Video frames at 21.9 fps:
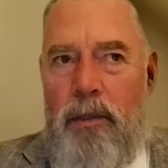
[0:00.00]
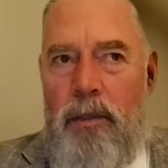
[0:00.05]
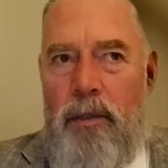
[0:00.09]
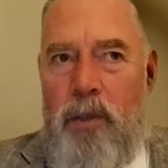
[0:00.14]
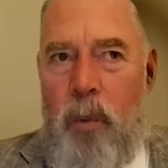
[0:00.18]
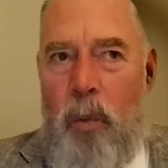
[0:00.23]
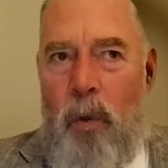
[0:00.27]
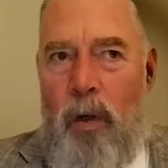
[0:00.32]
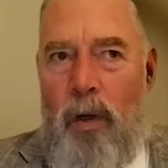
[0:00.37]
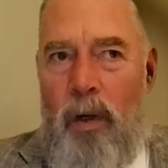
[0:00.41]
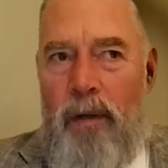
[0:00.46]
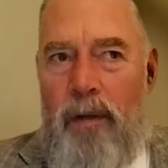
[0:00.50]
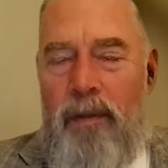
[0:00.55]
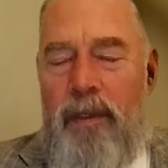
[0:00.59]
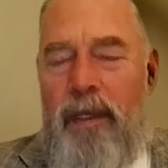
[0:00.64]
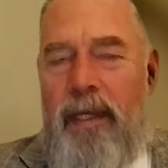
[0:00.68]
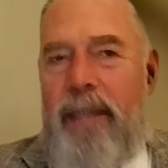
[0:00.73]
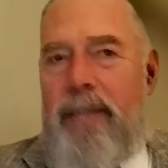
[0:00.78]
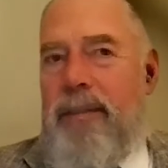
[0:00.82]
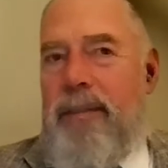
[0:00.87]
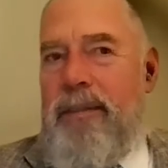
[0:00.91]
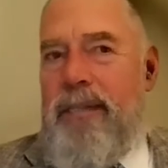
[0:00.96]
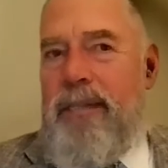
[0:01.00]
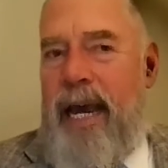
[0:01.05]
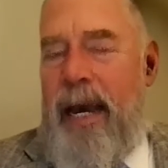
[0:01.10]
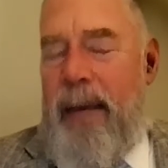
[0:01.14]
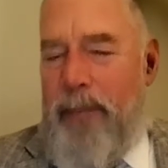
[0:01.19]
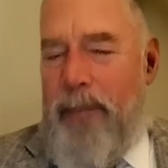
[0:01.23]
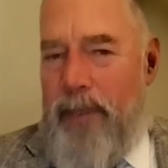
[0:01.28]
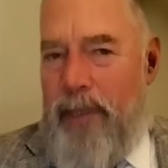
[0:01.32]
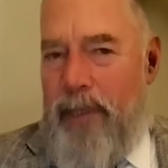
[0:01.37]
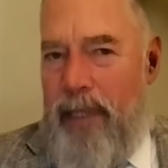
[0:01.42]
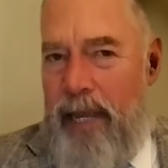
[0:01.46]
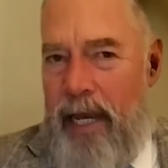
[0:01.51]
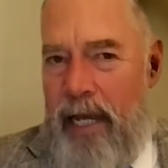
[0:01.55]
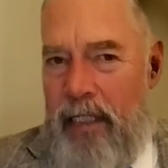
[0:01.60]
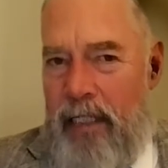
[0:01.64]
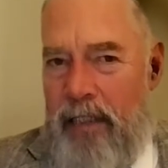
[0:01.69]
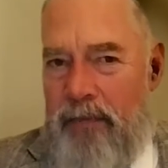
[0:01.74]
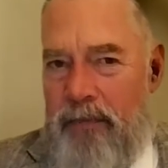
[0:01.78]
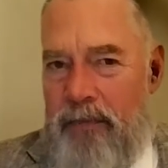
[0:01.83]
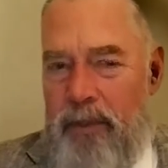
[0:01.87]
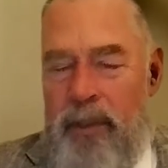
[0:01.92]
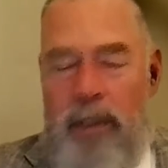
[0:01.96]
So one of the things that's happened the
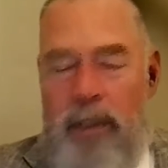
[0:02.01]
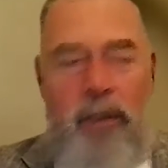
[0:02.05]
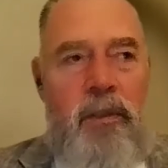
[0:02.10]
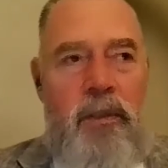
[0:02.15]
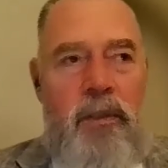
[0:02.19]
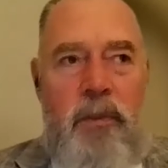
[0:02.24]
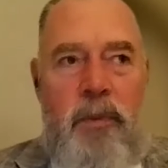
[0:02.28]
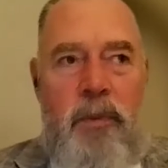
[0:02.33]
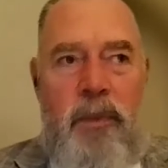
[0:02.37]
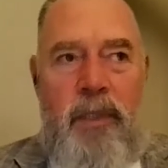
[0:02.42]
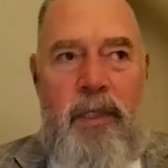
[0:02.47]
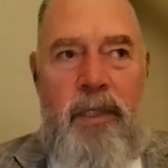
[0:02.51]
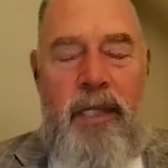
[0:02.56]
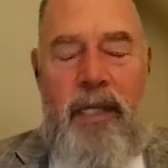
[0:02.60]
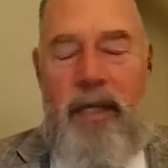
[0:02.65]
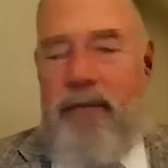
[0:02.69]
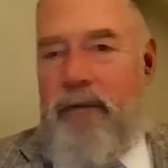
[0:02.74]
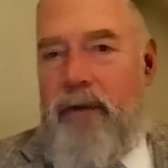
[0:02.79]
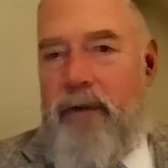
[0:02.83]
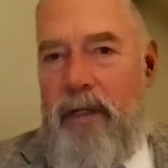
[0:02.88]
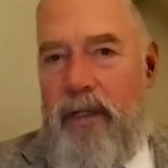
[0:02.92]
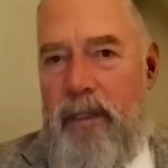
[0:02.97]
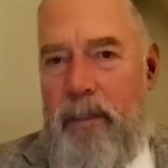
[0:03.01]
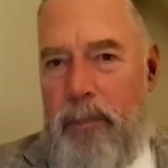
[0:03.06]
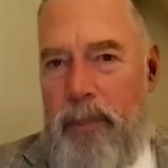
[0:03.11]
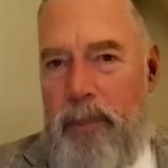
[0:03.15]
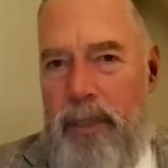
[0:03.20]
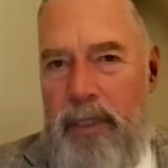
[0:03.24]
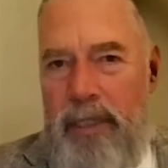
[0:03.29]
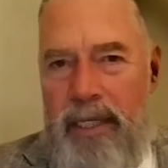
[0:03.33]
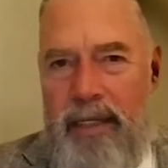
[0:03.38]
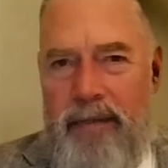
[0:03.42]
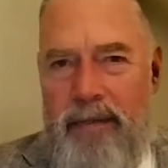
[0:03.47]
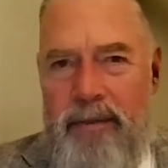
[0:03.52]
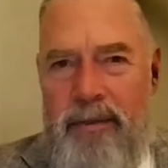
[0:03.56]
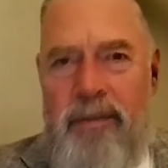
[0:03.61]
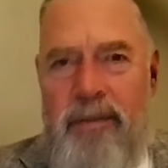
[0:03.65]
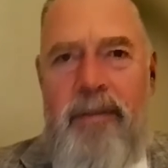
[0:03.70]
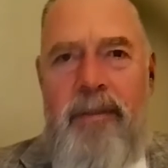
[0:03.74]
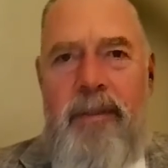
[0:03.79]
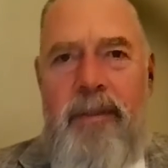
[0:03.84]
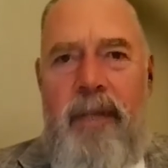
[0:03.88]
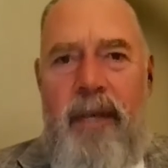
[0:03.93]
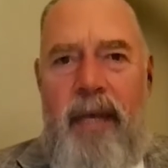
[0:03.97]
last few years with the defund the
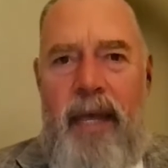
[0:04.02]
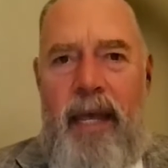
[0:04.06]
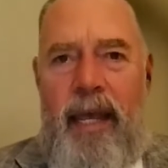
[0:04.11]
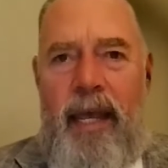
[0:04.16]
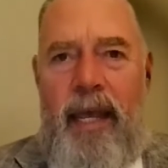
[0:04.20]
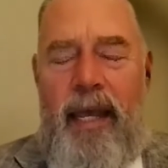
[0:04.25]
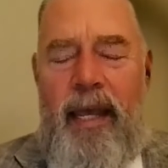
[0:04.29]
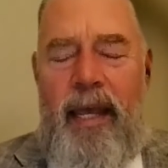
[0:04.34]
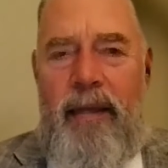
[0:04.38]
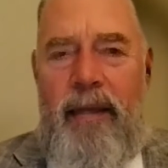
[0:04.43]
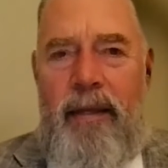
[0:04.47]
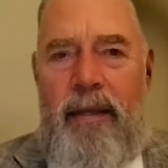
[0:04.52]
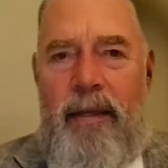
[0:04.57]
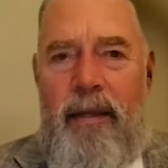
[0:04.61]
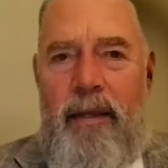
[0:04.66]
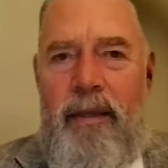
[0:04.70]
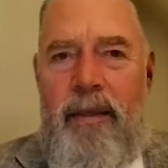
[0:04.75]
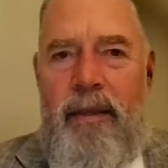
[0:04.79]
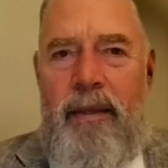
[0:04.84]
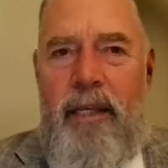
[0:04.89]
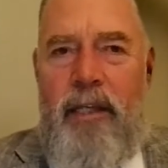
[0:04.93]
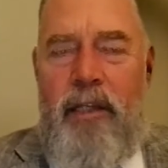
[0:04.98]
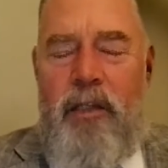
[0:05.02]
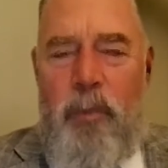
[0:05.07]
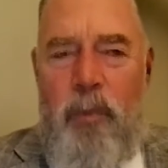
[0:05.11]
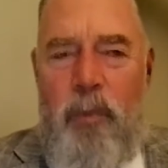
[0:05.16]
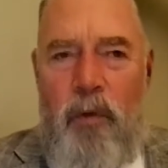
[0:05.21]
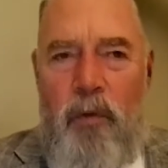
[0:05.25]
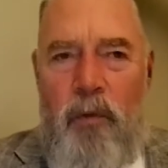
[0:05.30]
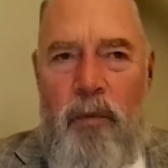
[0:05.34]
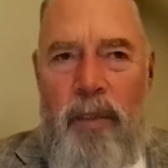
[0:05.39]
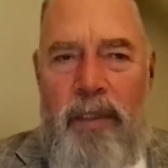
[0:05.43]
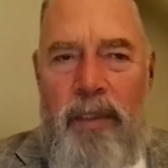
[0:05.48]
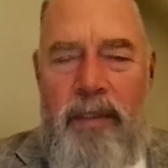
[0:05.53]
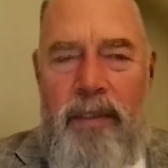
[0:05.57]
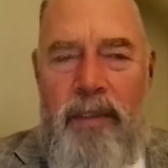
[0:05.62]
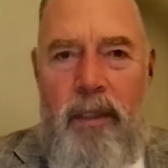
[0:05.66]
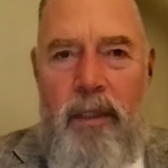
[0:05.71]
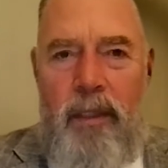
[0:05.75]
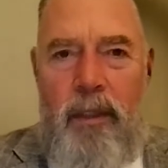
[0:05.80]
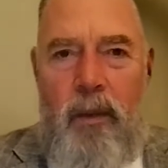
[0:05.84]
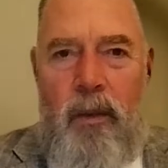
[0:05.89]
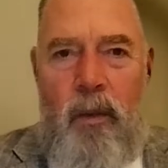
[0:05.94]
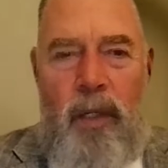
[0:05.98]
police and these movements
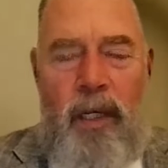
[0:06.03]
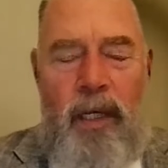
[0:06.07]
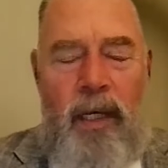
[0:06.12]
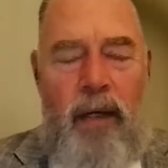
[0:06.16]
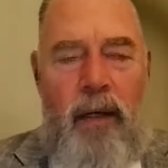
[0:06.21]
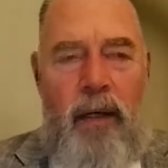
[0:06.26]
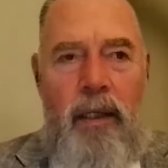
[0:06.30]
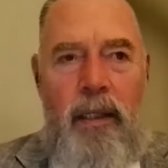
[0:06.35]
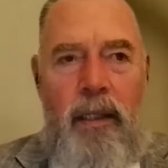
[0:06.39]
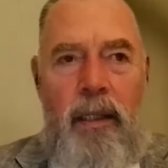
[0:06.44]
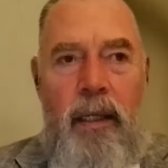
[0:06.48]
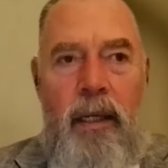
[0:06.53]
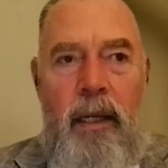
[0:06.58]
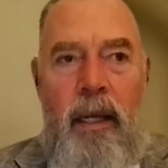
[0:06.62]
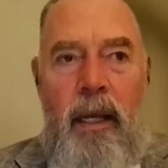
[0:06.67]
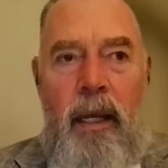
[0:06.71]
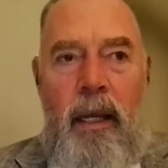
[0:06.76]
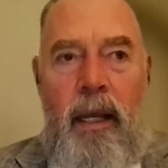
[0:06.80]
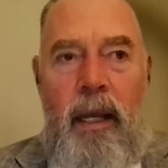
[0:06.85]
that are going on